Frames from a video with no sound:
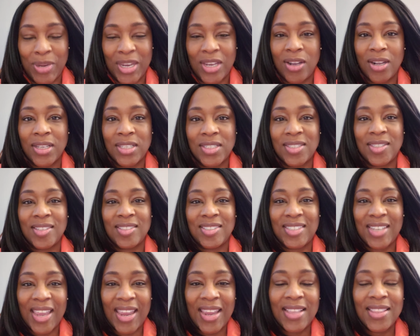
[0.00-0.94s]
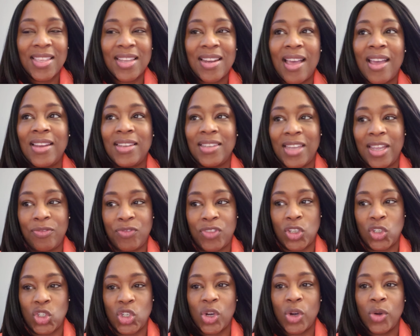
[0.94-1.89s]
Because the day that I left
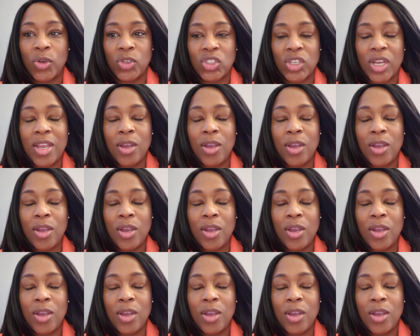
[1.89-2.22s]
the church,